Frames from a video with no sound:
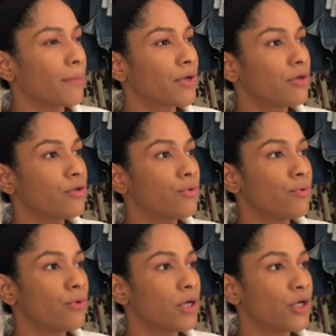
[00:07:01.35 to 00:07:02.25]
gonna do
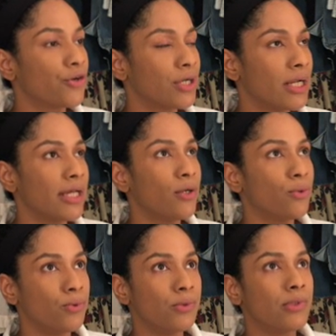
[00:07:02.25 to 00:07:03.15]
a really
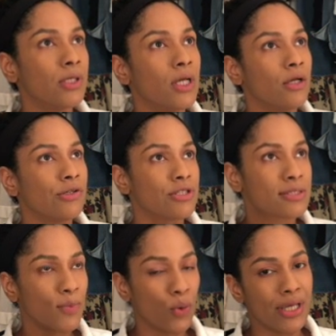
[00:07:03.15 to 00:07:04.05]
cool
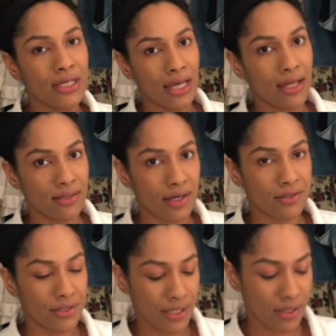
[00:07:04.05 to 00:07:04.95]
smoky cat eye
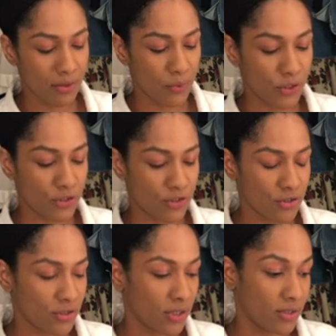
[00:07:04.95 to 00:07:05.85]
today,
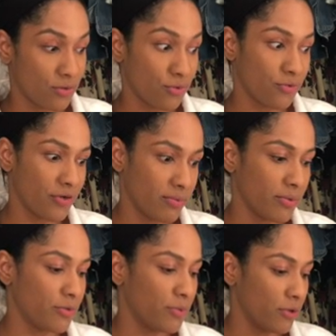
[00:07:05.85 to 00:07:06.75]
which I don't know if I'm
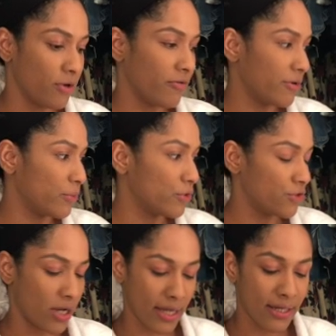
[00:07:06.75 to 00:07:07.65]
able to pull off. I'm gonna
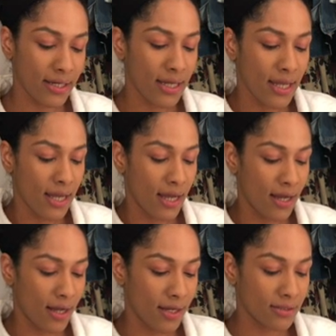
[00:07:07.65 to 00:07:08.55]
try.
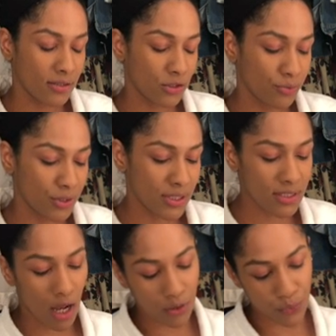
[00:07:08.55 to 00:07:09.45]
So I'm gonna
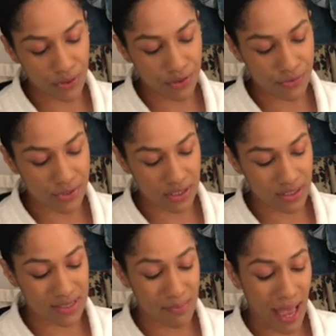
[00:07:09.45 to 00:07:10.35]
start with using
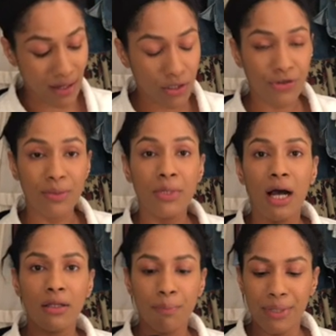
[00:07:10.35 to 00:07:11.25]
this MAC cream
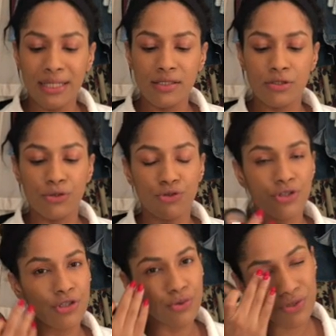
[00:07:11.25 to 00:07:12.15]
color base. So you
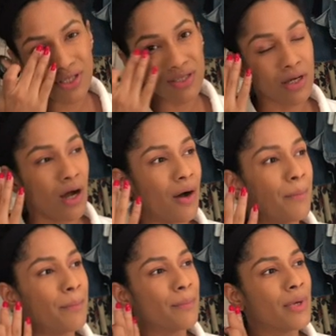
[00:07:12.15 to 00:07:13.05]
just use it
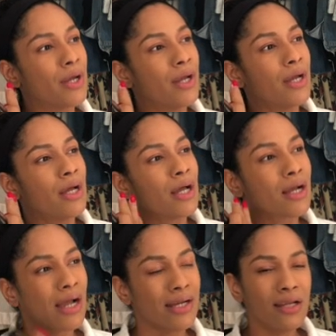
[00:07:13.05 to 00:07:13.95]

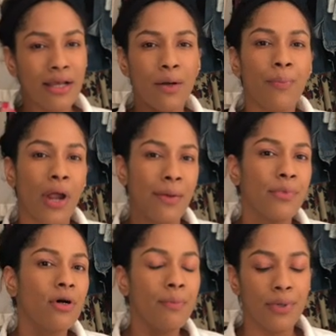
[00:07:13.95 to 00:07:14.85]
kind of like a
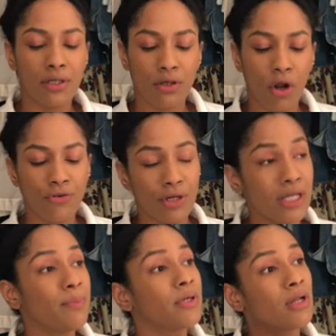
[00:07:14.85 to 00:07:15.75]
primer, but not
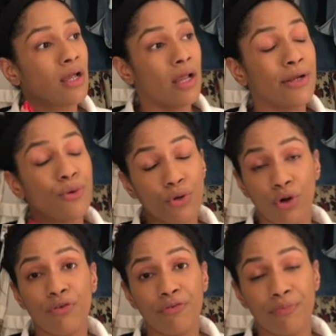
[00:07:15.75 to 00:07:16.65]
really. But I know a
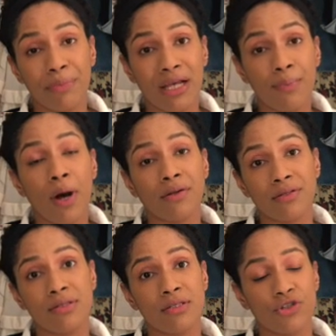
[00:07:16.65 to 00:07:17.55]
lot of makeup
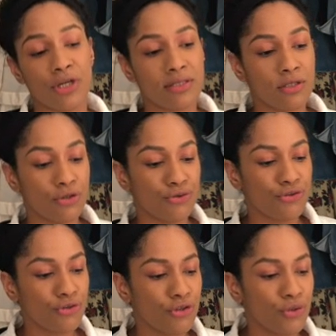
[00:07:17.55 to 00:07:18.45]
artists suggest that you
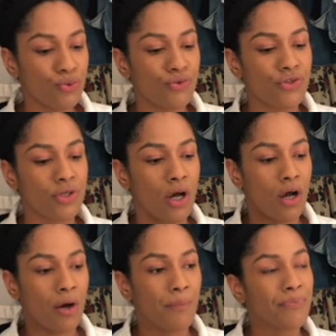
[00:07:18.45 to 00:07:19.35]
should use
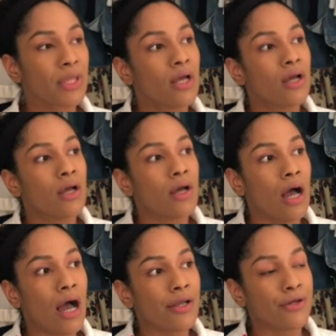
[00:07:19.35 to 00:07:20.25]

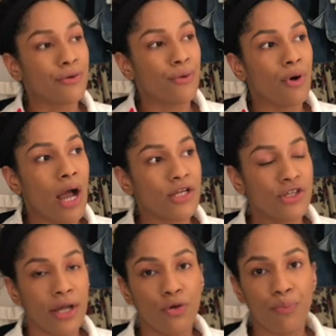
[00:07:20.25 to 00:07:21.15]
you know,
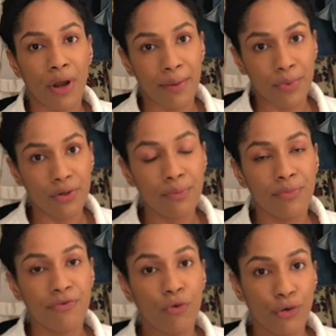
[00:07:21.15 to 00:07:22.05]
eyeshadow primer
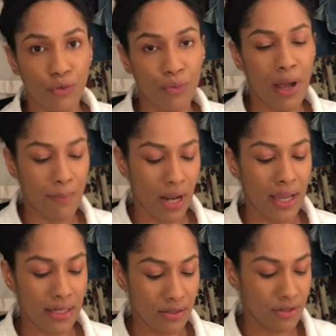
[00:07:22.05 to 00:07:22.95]
before you
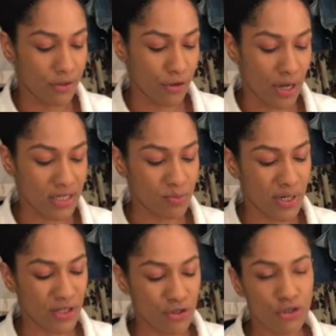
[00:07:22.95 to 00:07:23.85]
apply anything in your eyes,
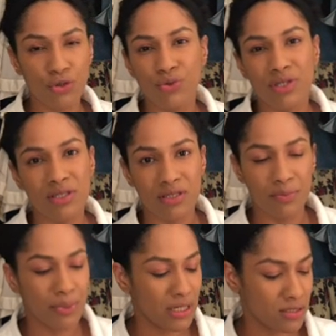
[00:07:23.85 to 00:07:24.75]
but I just use this as
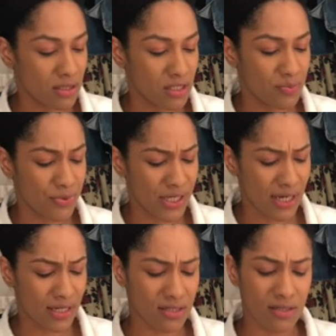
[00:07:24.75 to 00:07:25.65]
a base, and it's pretty
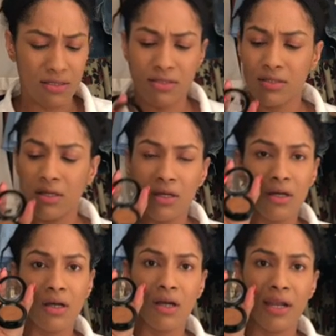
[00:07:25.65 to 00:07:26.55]
nice because it's
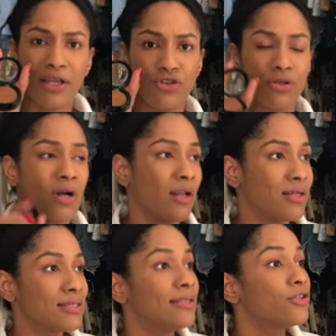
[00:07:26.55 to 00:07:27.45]
natural color.
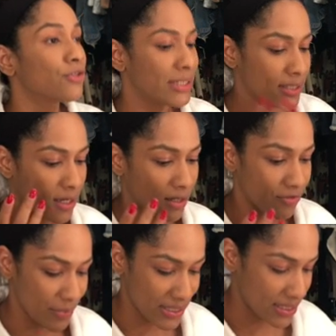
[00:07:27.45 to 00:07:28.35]
It's literally the color
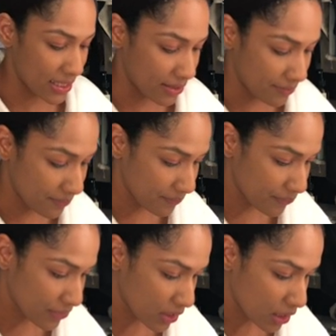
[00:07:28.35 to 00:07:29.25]
of my skin.
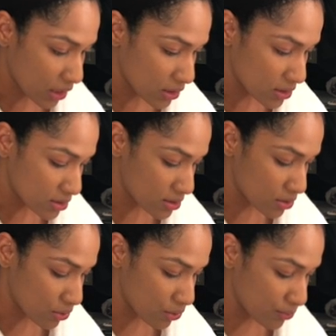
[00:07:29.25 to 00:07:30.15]

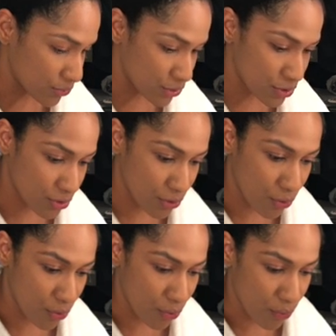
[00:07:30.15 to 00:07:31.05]
So I'm just gonna
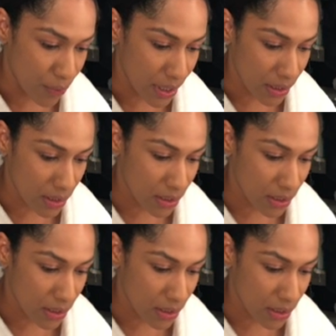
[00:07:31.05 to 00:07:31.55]
go with